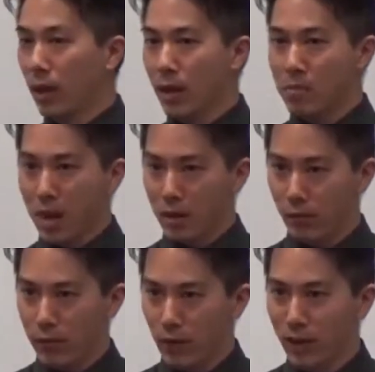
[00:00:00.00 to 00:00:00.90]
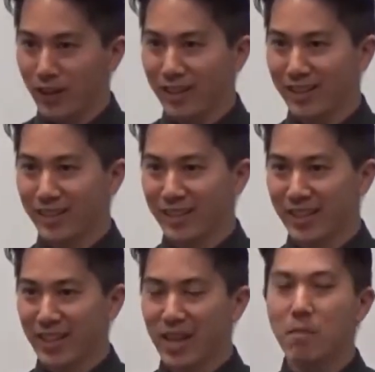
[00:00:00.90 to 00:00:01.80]
it made them feel good.
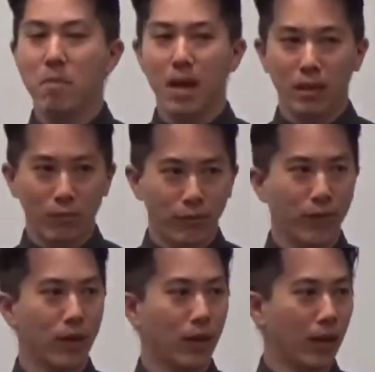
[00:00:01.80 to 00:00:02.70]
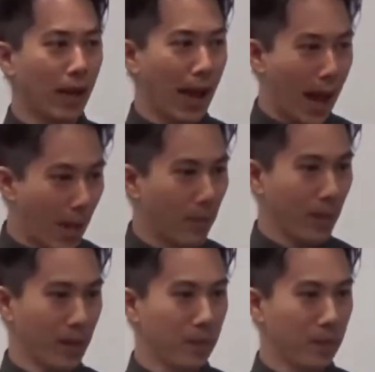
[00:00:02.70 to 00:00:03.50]
It made them feel happy.